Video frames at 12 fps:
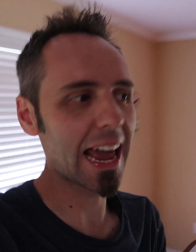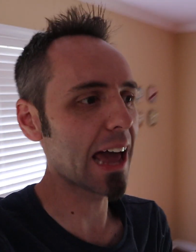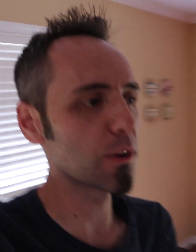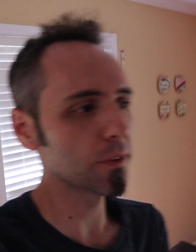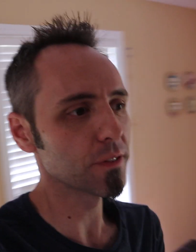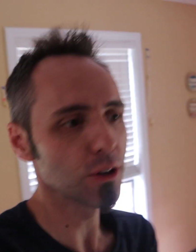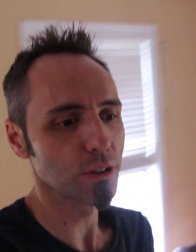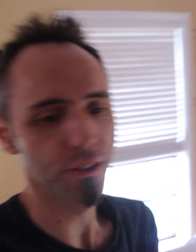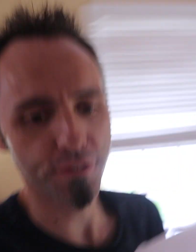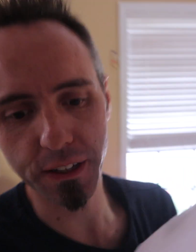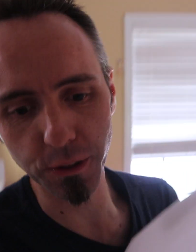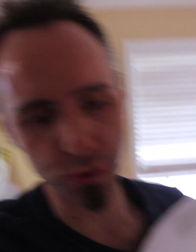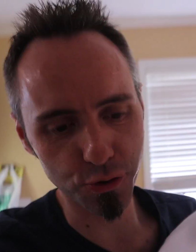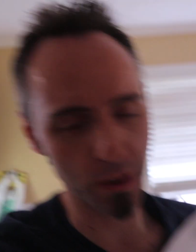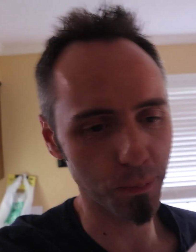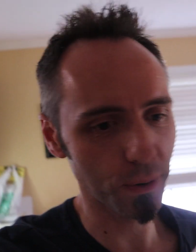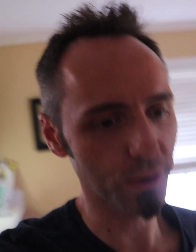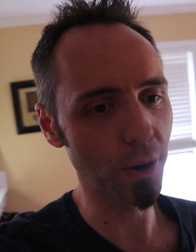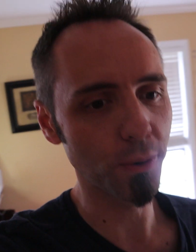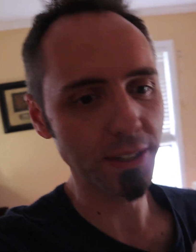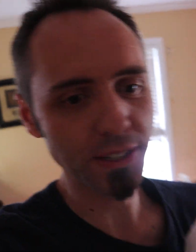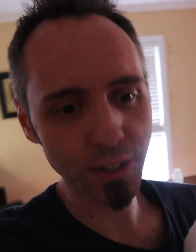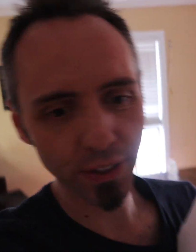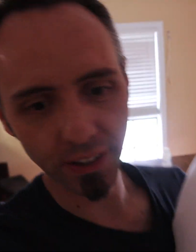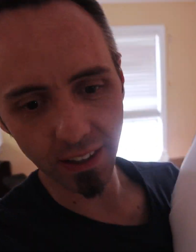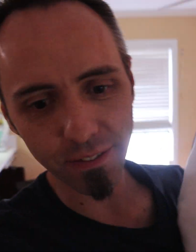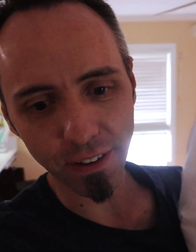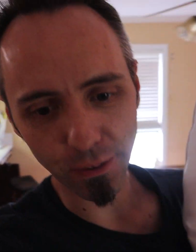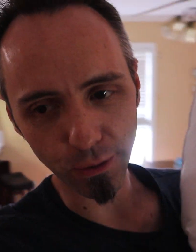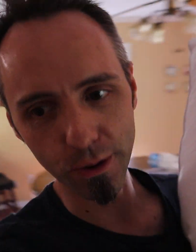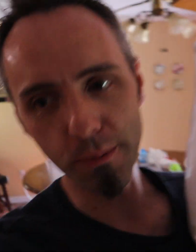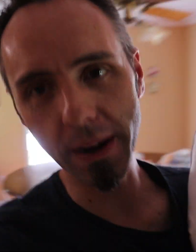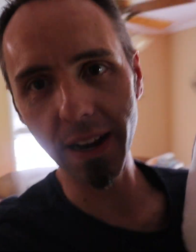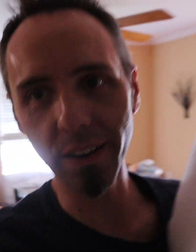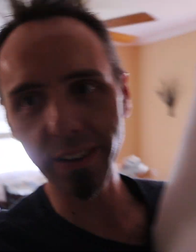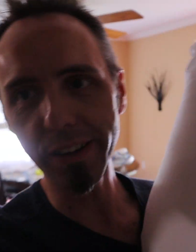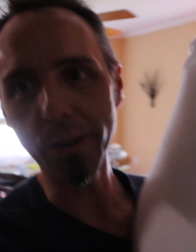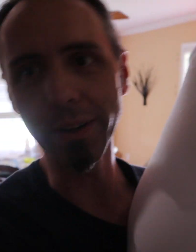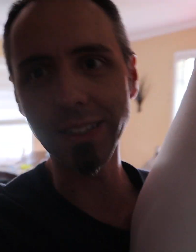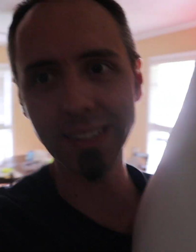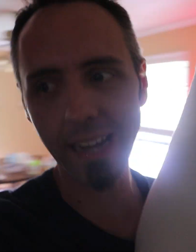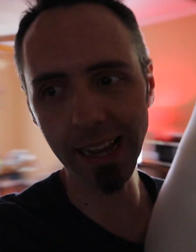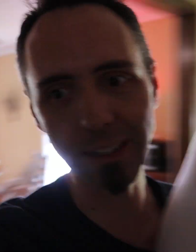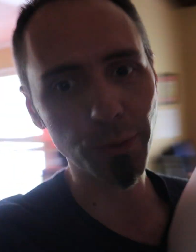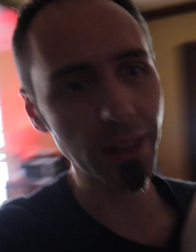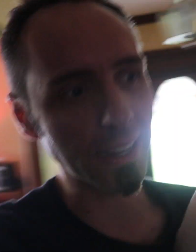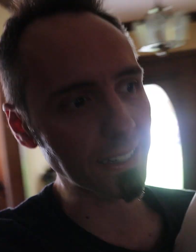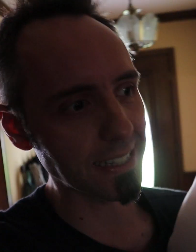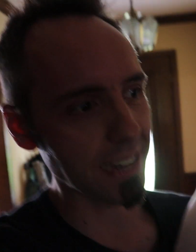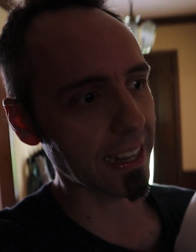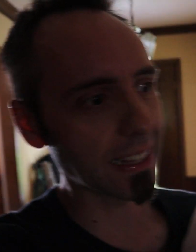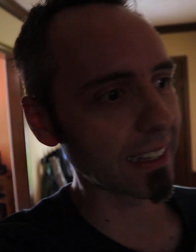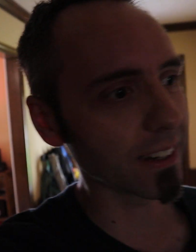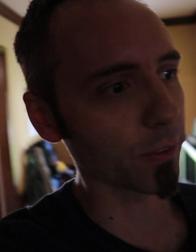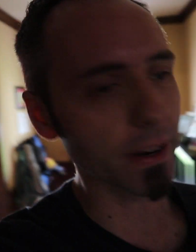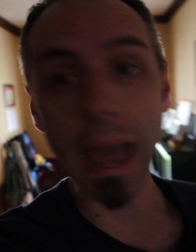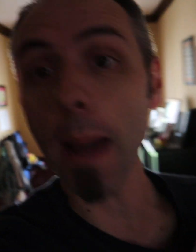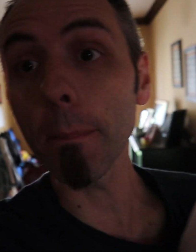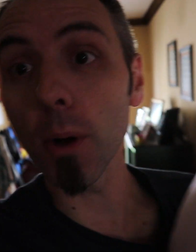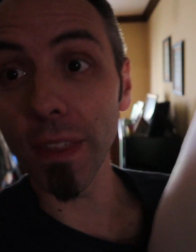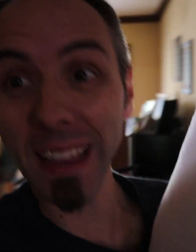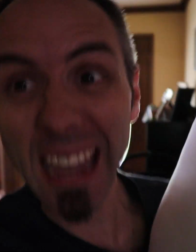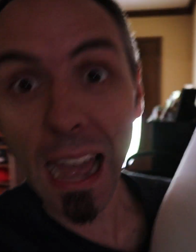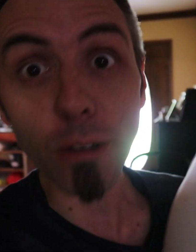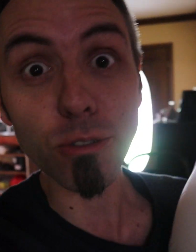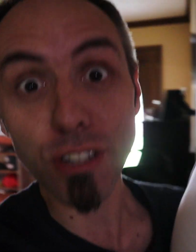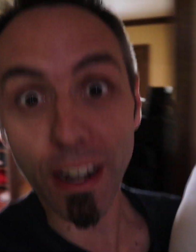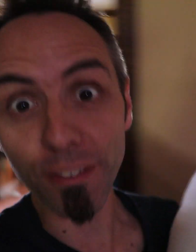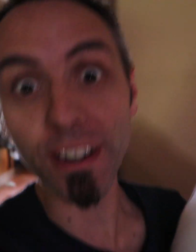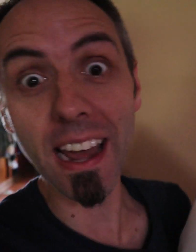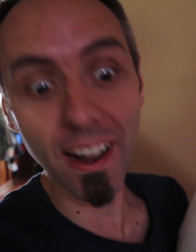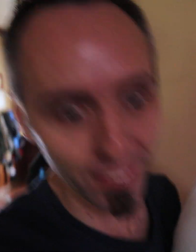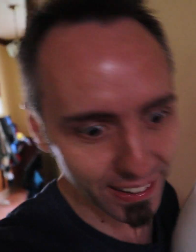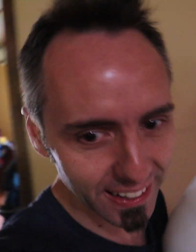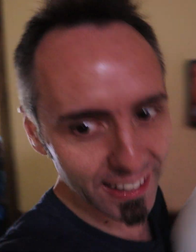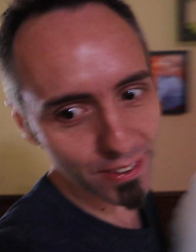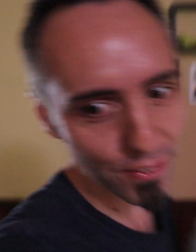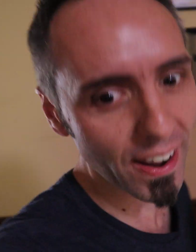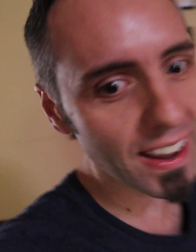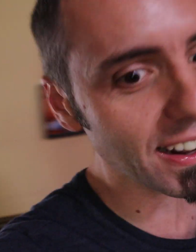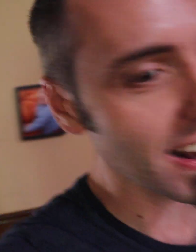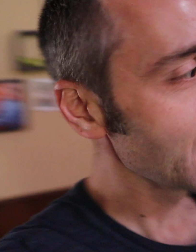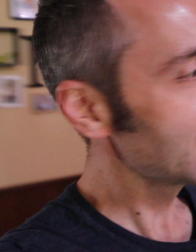Dad Reviews field trip. We're going to the living room here. You know us dads, we like to take a little nap on the couch every now and again, right?